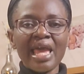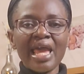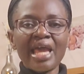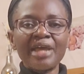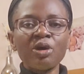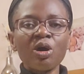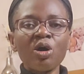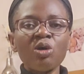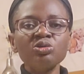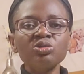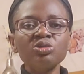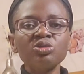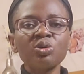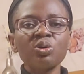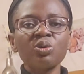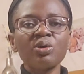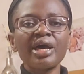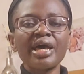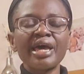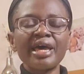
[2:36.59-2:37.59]
And
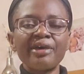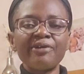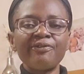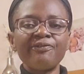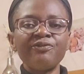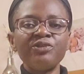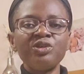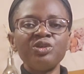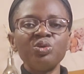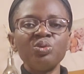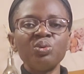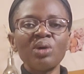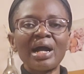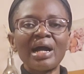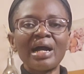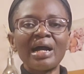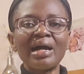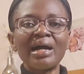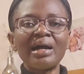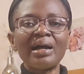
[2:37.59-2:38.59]
also, if you
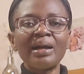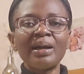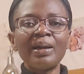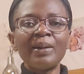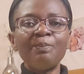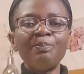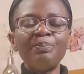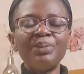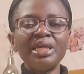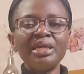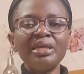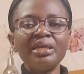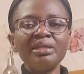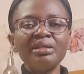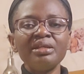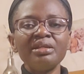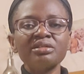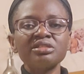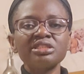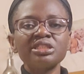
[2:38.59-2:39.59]
are
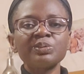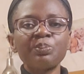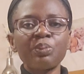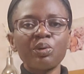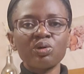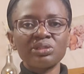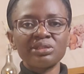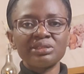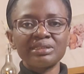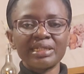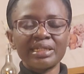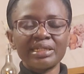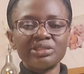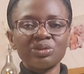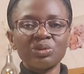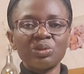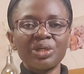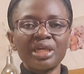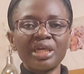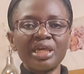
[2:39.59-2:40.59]
being sponsored,
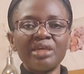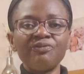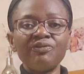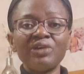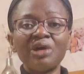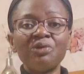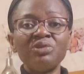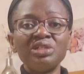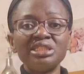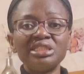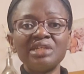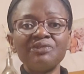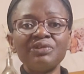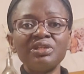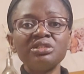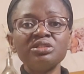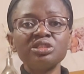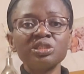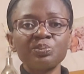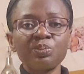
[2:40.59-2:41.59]
okay, if you are
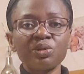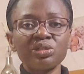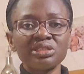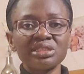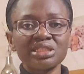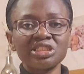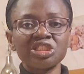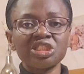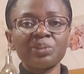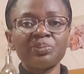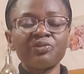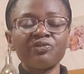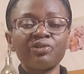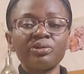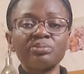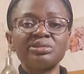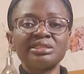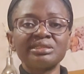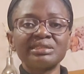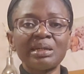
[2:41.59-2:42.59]
receiving sponsorship
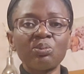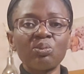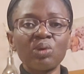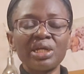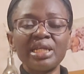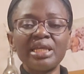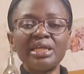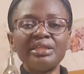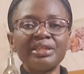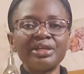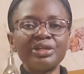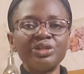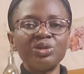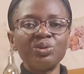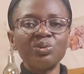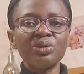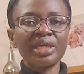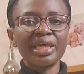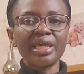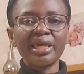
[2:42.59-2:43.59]
from someone in the
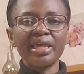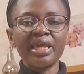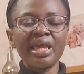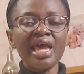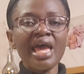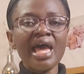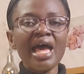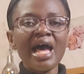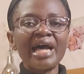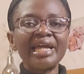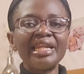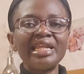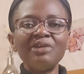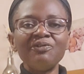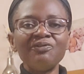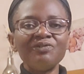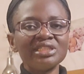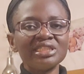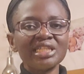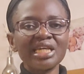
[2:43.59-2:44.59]
UK, an
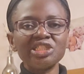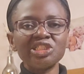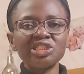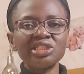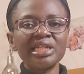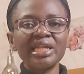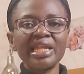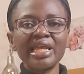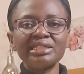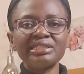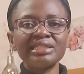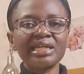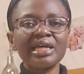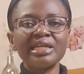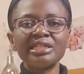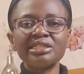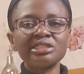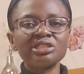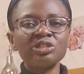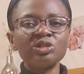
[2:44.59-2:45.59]
invitation letter
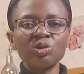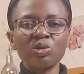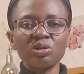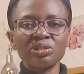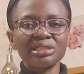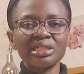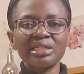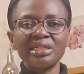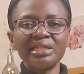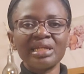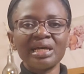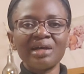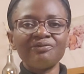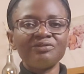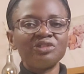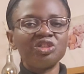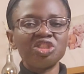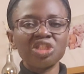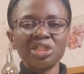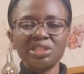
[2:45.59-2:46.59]
is not enough.
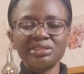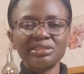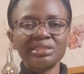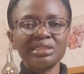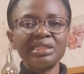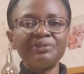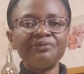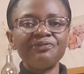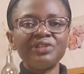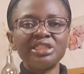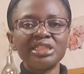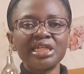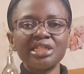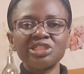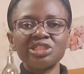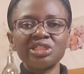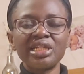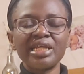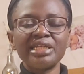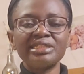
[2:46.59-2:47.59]
Just
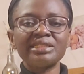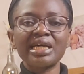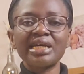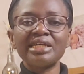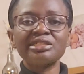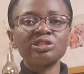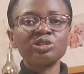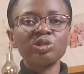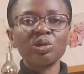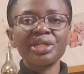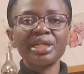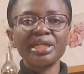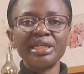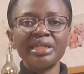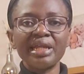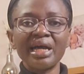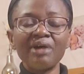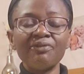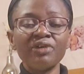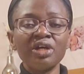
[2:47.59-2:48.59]
invitation letter is not
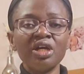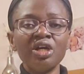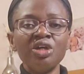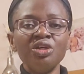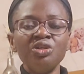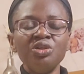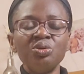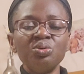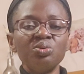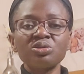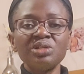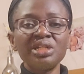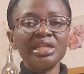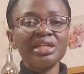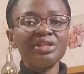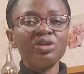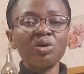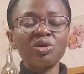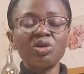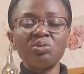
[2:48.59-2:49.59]
enough. You also
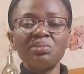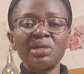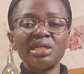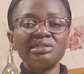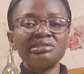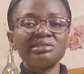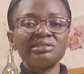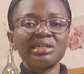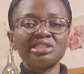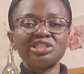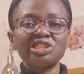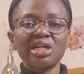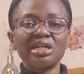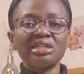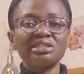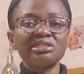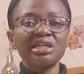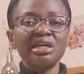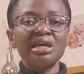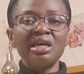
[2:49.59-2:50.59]
need documents such
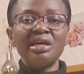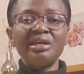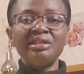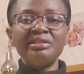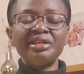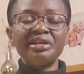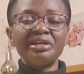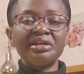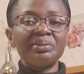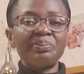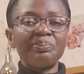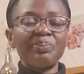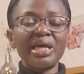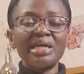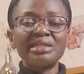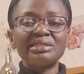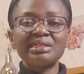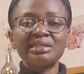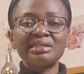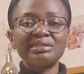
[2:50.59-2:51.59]
as the
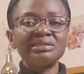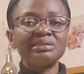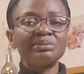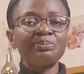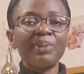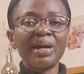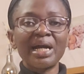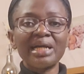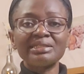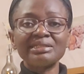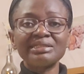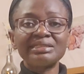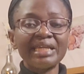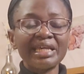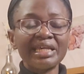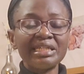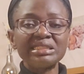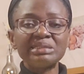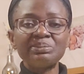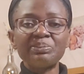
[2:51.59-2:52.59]
person's bank
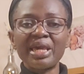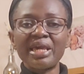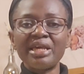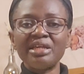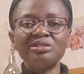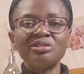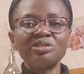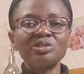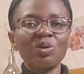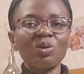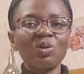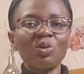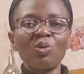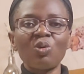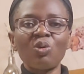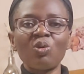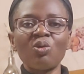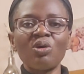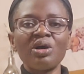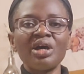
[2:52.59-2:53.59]
statement,
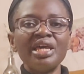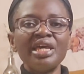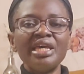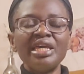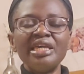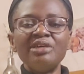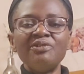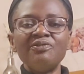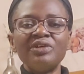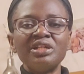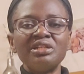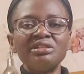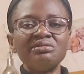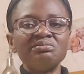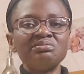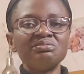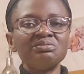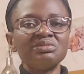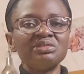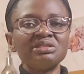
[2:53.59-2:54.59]
or
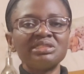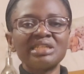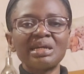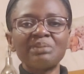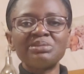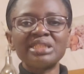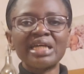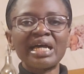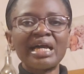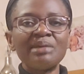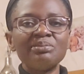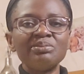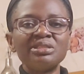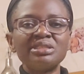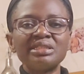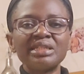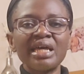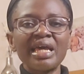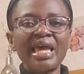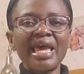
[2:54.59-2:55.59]
even
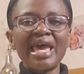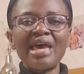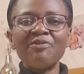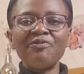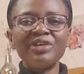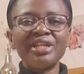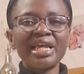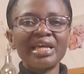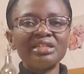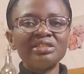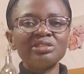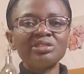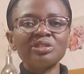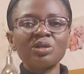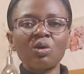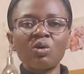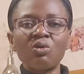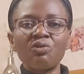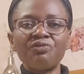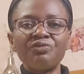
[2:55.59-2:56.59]
sometimes evidence
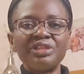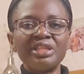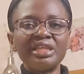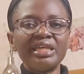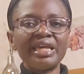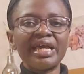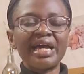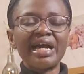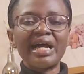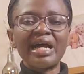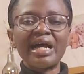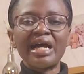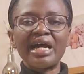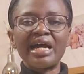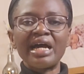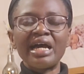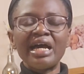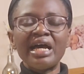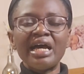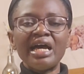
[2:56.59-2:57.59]
of
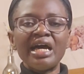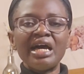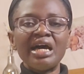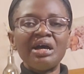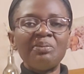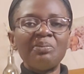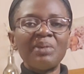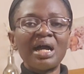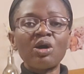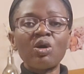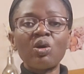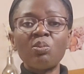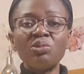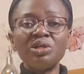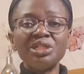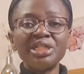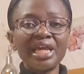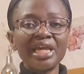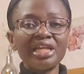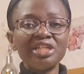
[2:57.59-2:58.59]
their
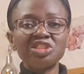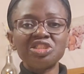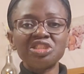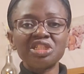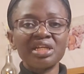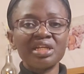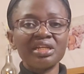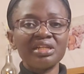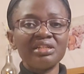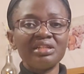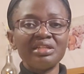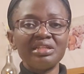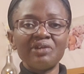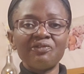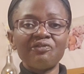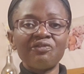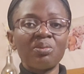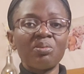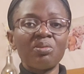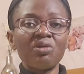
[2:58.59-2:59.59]
accommodation in the
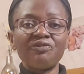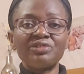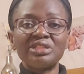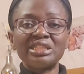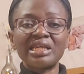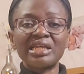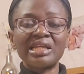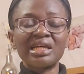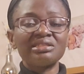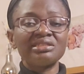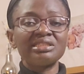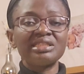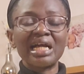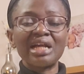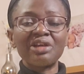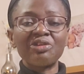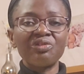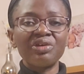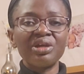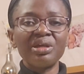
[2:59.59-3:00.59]
form of tenancy
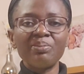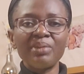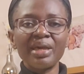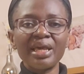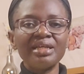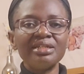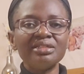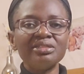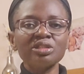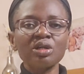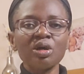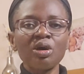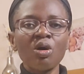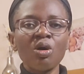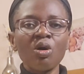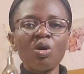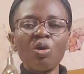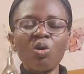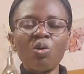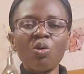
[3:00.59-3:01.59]
agreement,
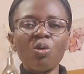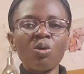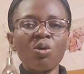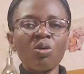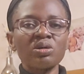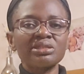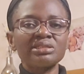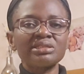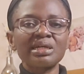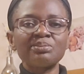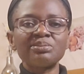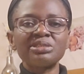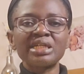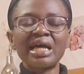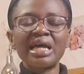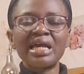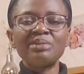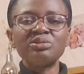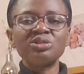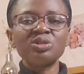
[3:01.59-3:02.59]
or
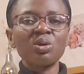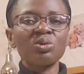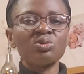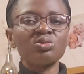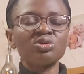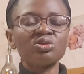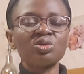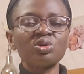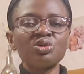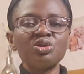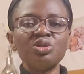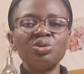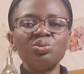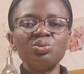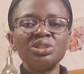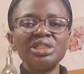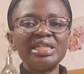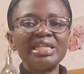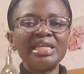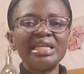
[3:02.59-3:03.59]
sometimes also you
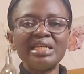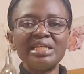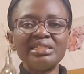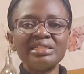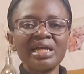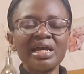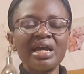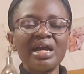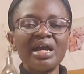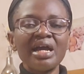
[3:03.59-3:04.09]
would need